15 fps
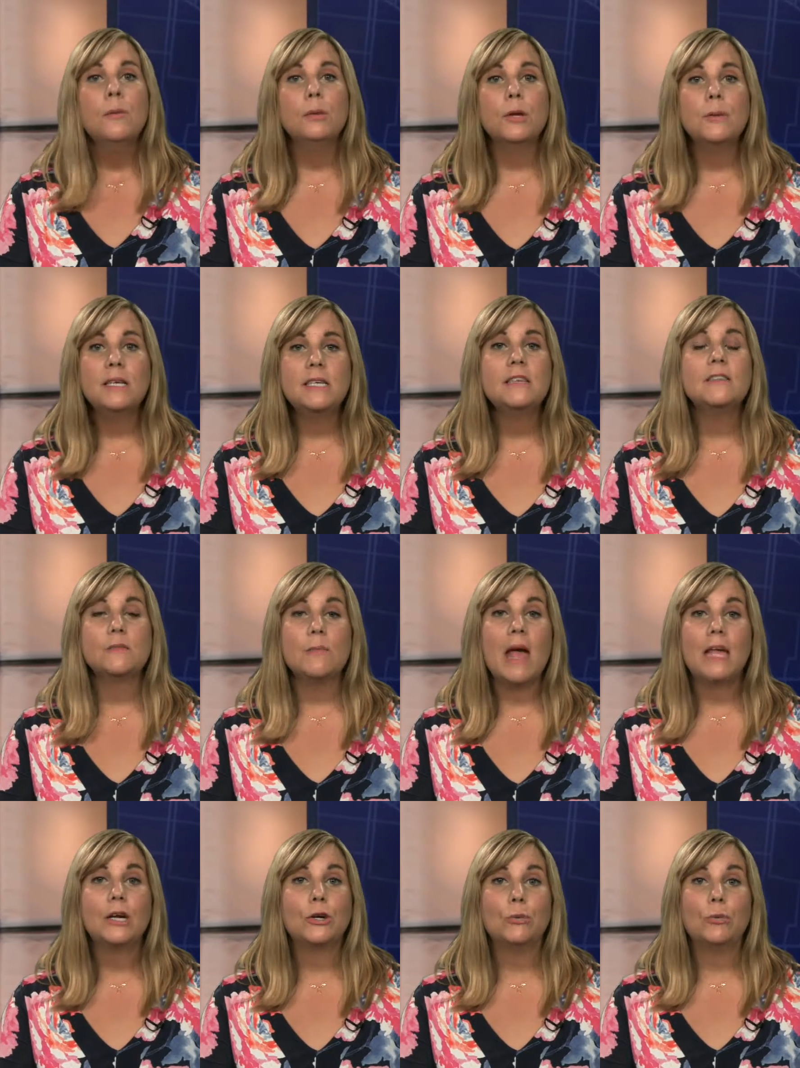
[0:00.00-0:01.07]
Bloomington's
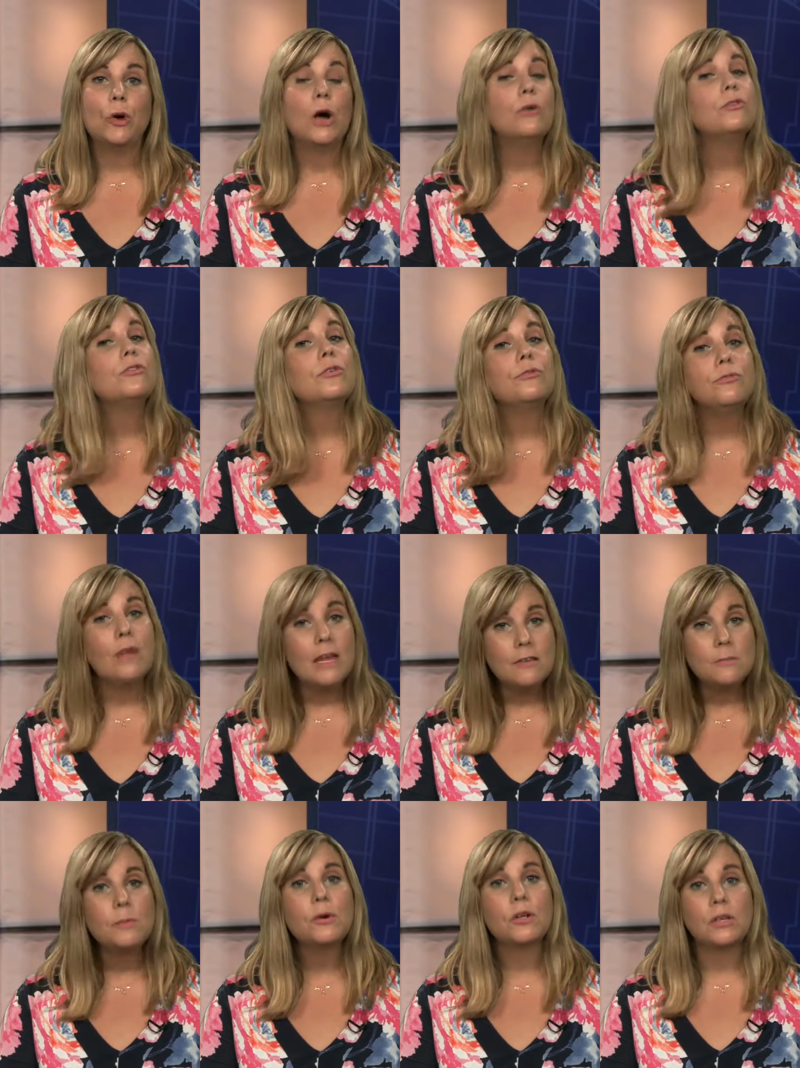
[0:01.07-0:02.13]
mayor will host a
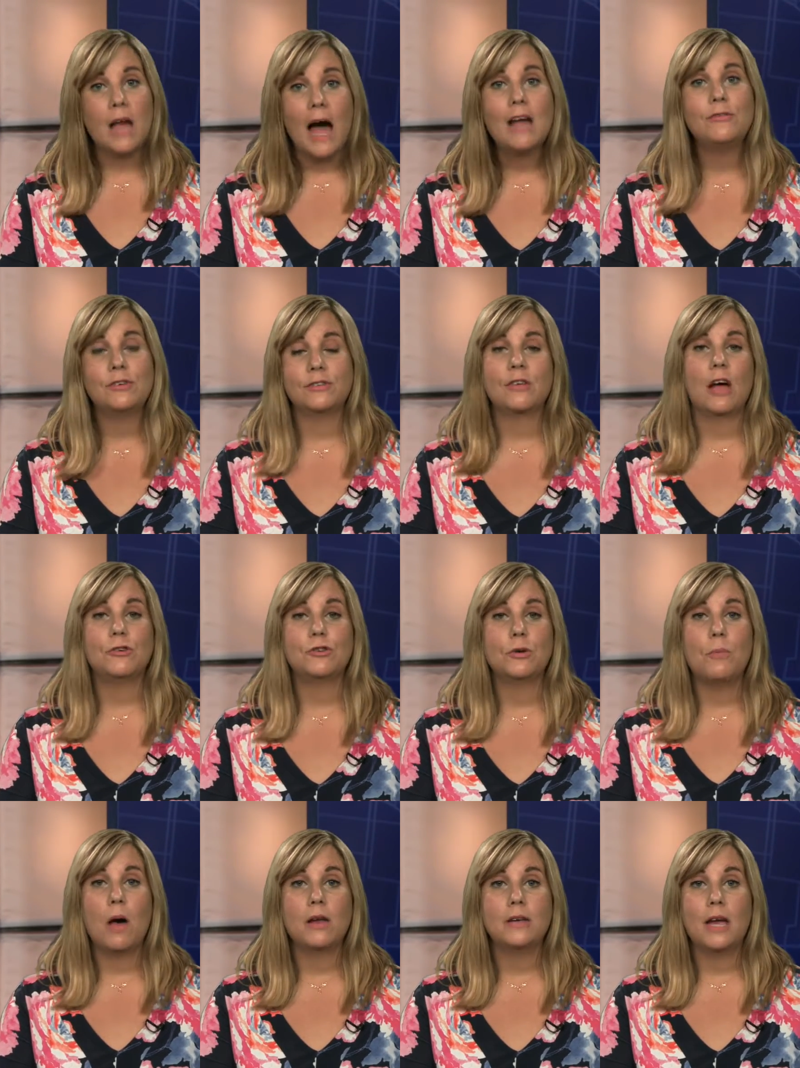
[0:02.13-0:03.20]
Facebook Live
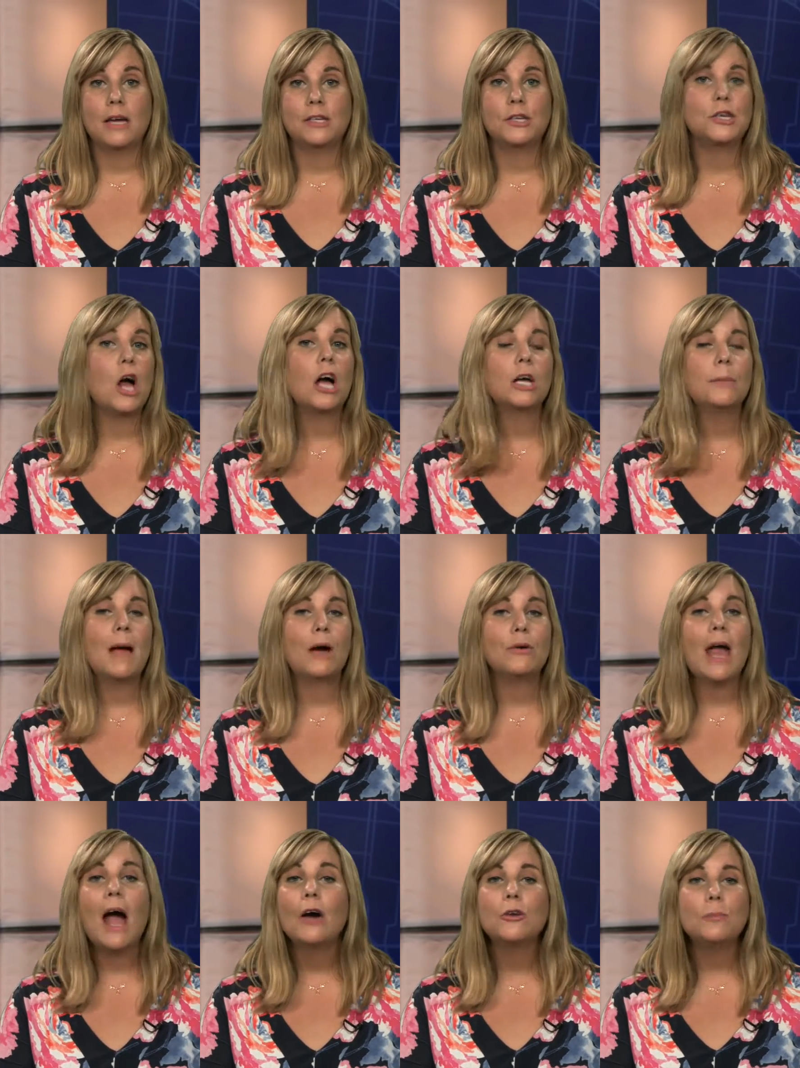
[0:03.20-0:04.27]
discussion Monday to talk
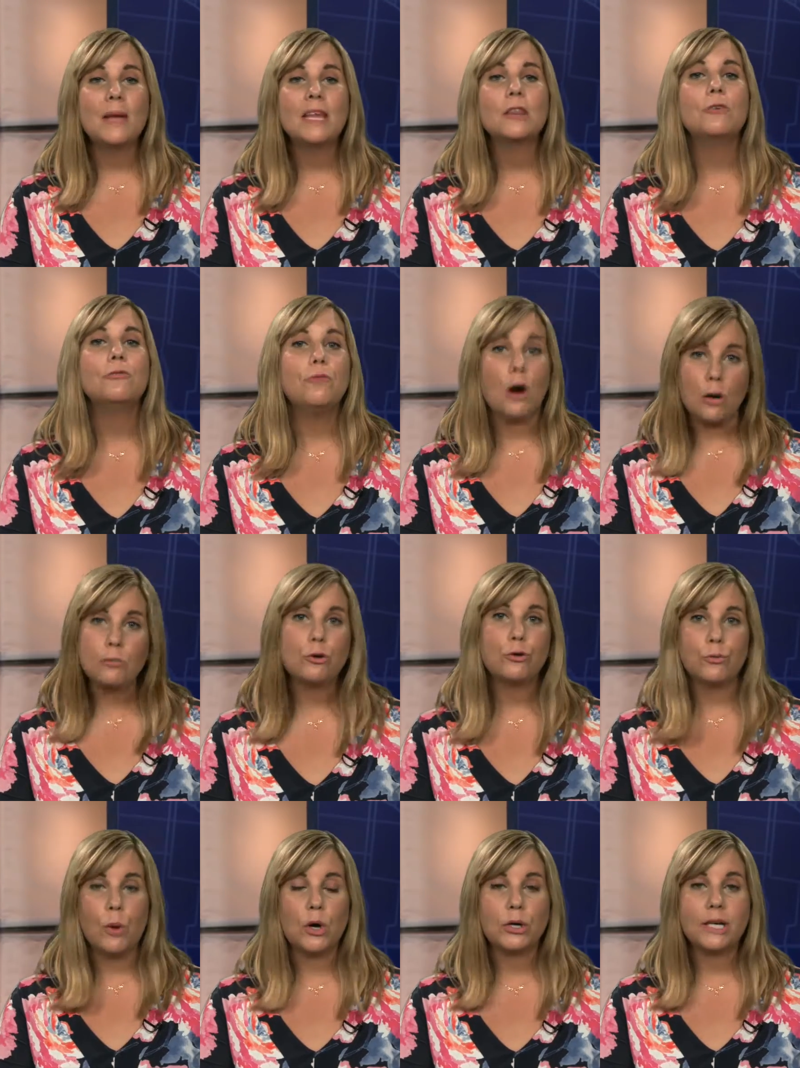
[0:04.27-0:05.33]
about how to make the
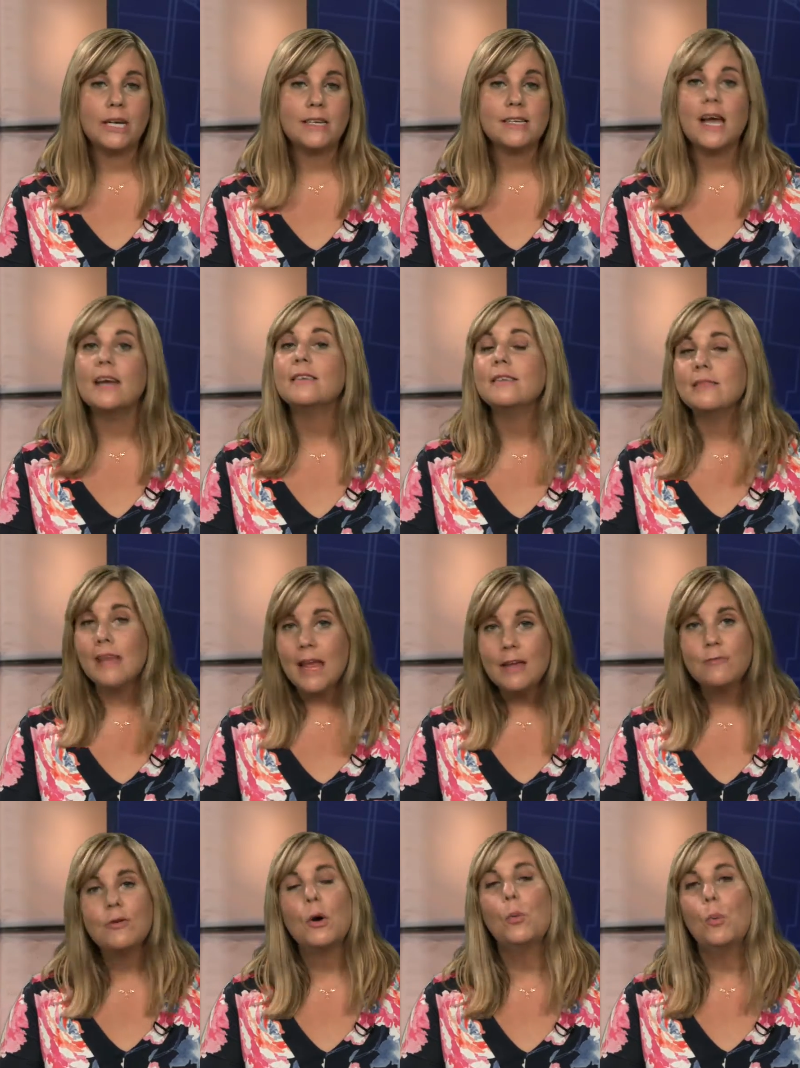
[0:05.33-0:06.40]
farmers market a
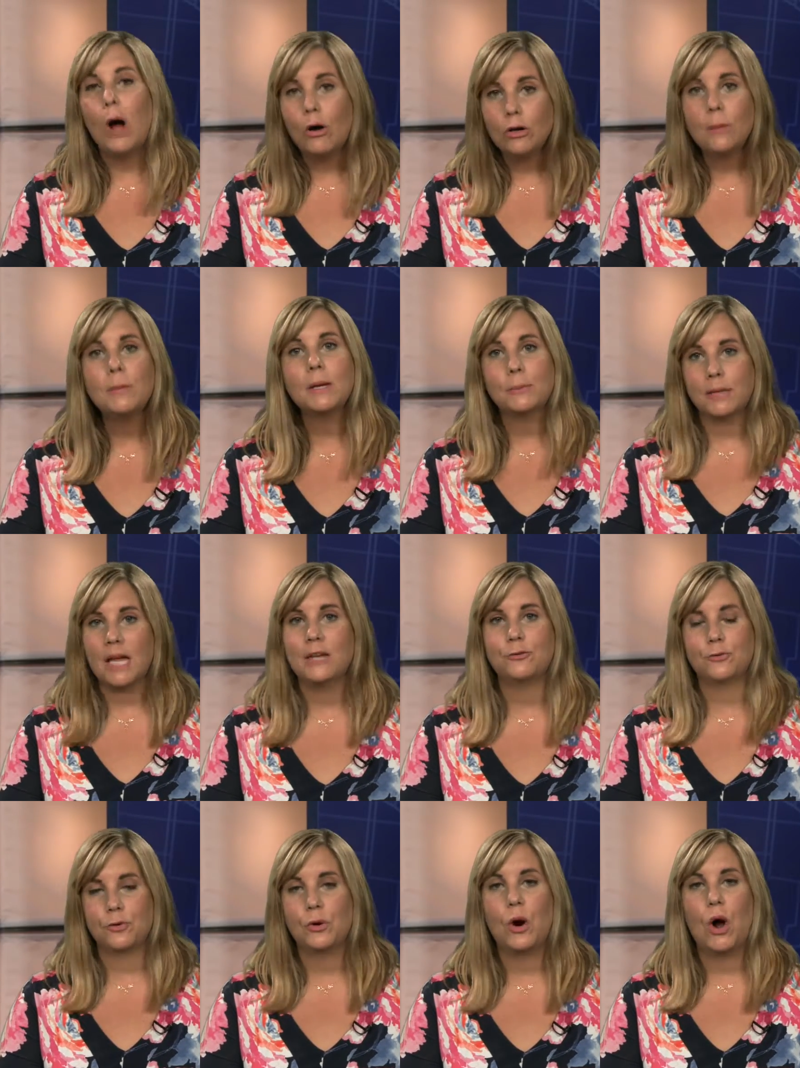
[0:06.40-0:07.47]
safe, welcoming
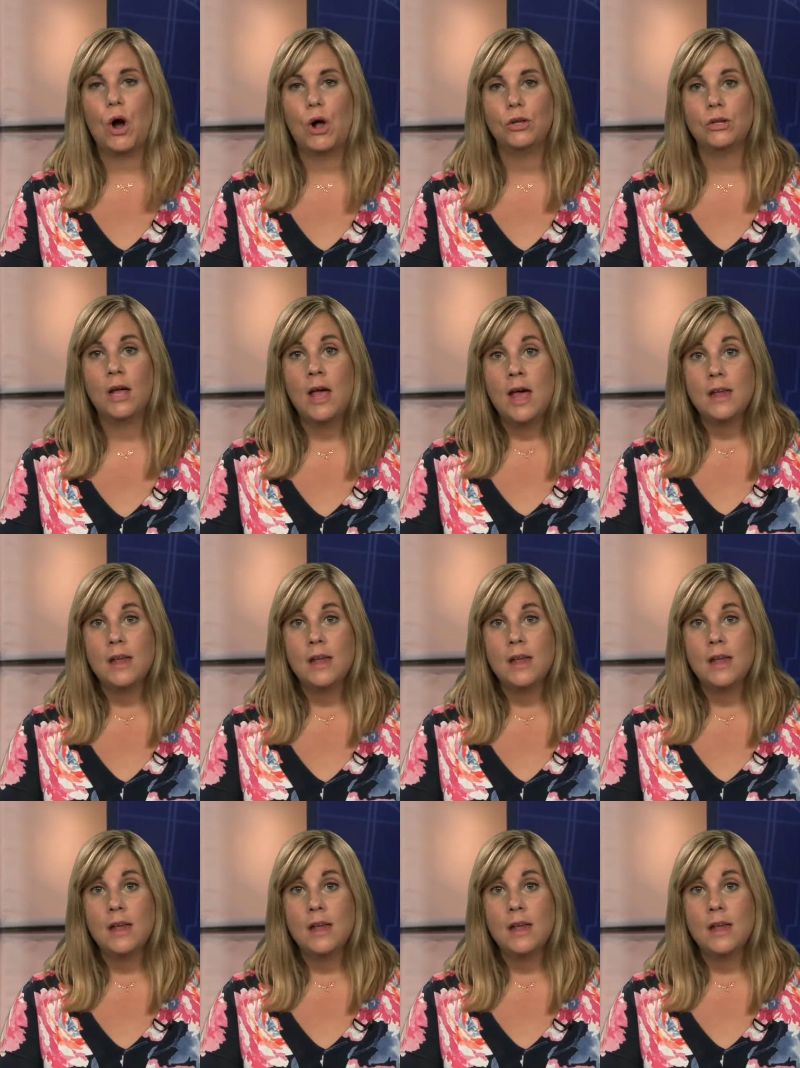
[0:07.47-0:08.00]
place for all.